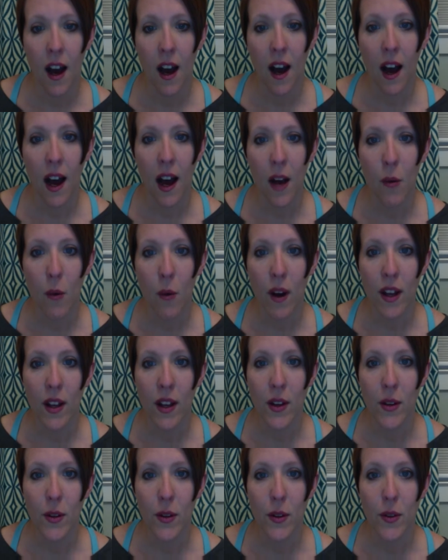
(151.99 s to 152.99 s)
I want
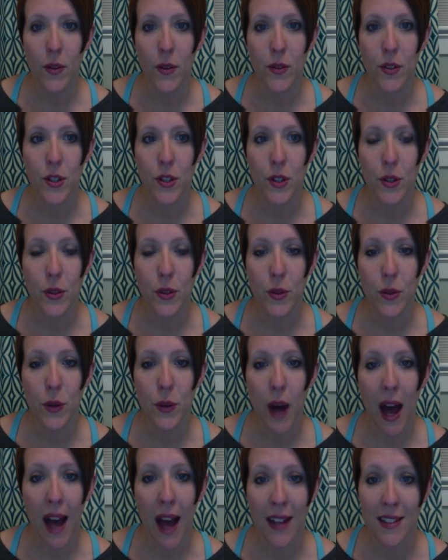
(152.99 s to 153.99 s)
you to
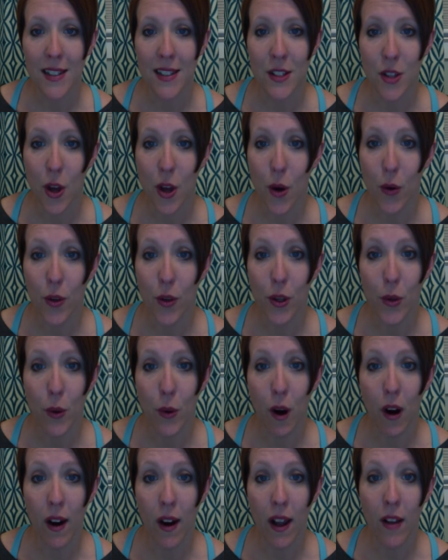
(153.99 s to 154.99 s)
act as though you
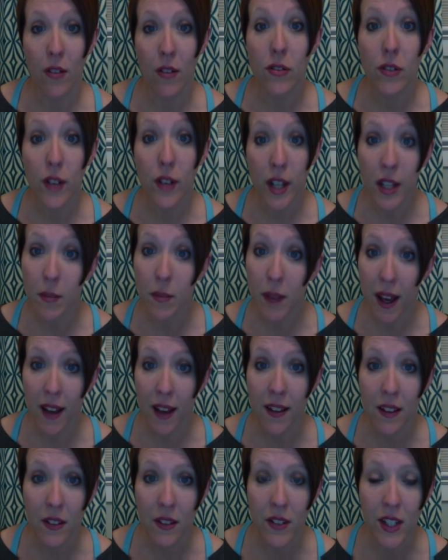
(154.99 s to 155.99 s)
are a free
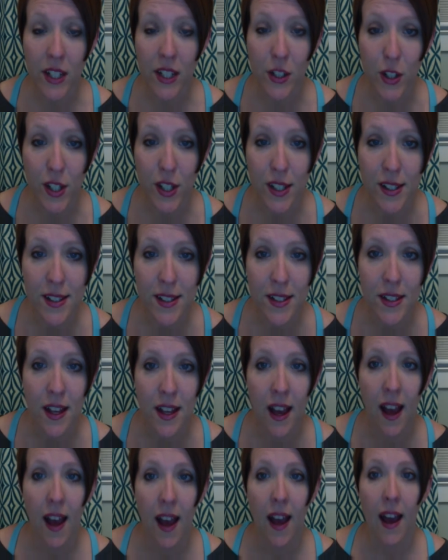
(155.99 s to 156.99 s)
man living in Greece
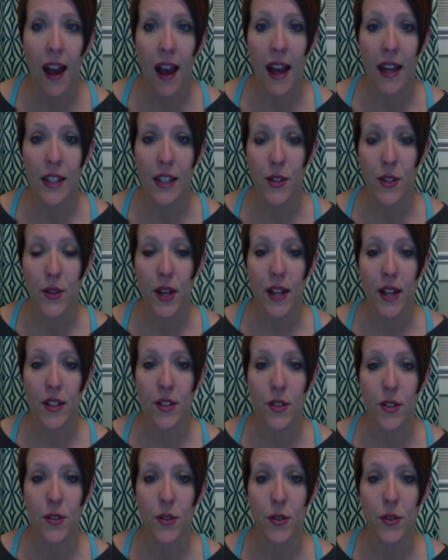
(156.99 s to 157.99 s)
and you get
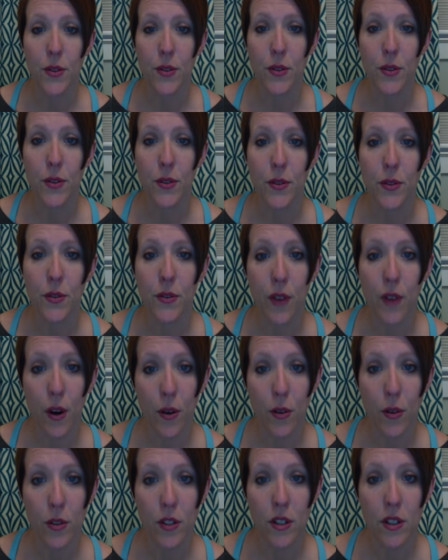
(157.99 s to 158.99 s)
to
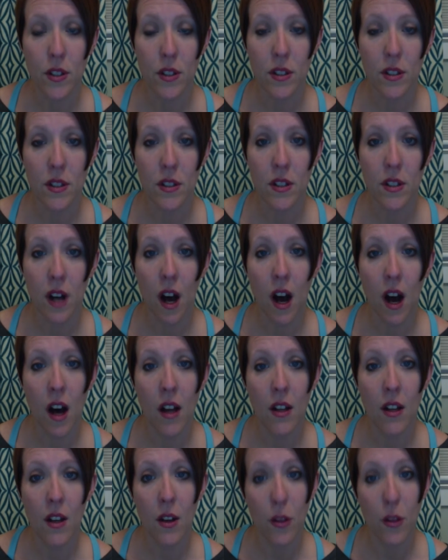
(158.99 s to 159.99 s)
vote
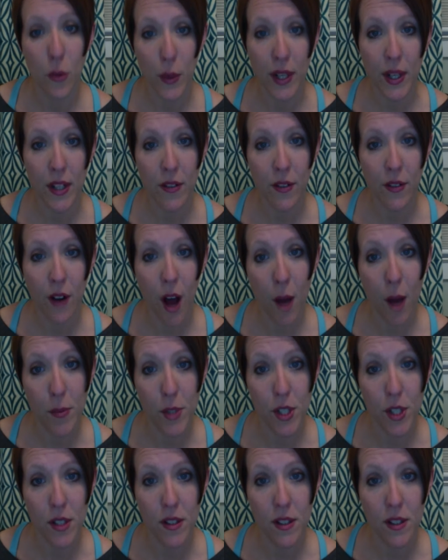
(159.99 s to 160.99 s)
on 3 different
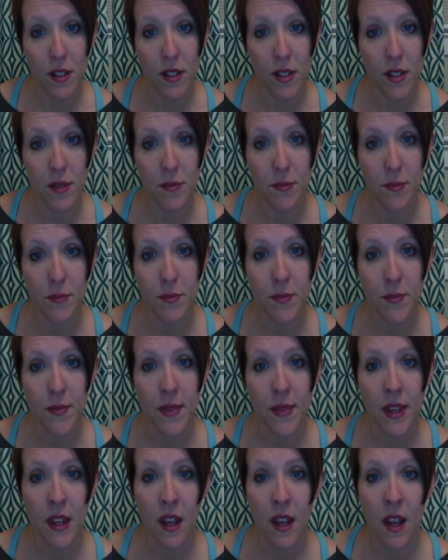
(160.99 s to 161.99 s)
options.
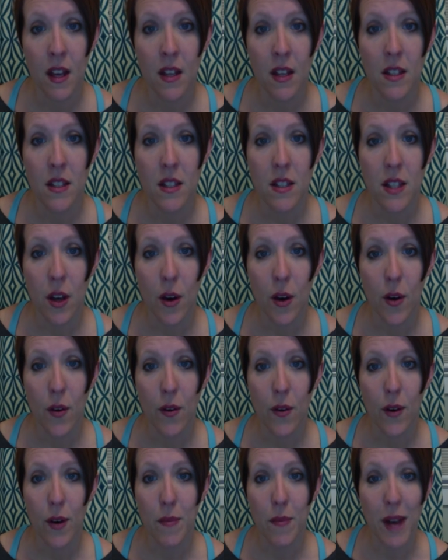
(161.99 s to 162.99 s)

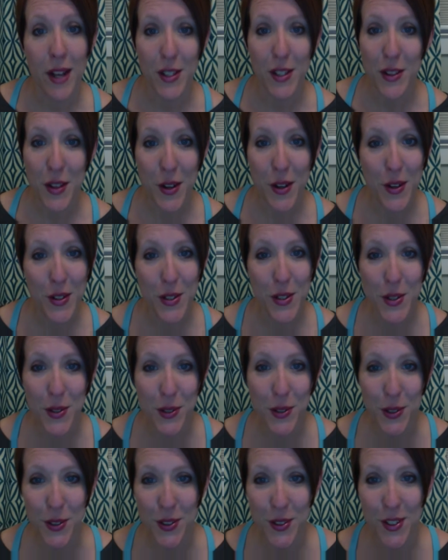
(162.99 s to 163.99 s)
So imagine that our
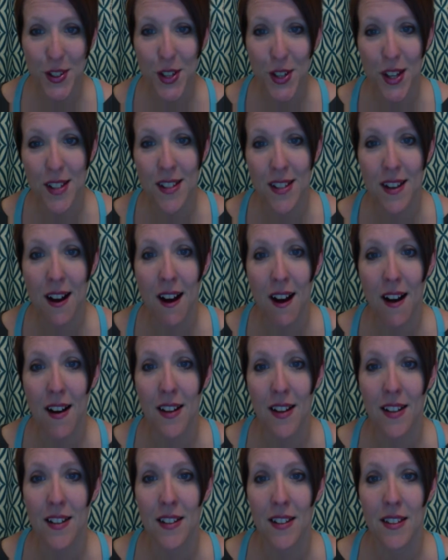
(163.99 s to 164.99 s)
school just got
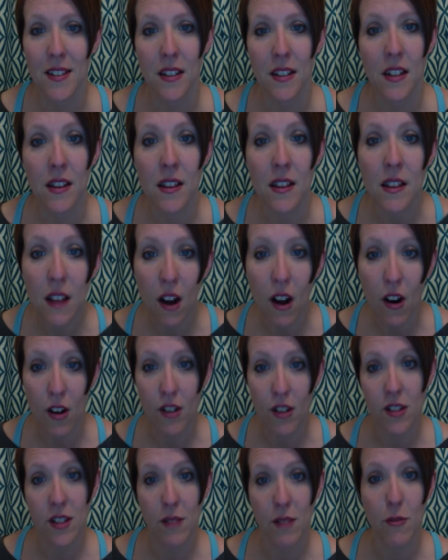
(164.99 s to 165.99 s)
a
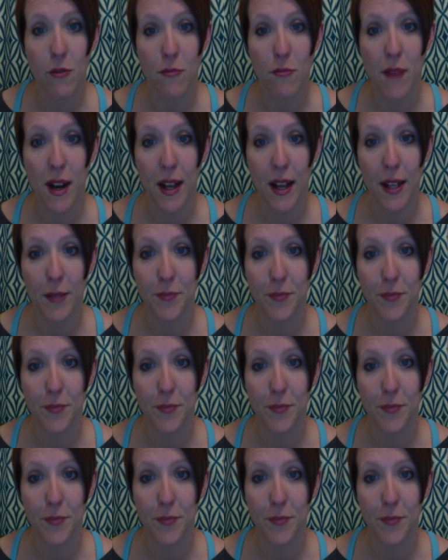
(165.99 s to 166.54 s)
large sum of money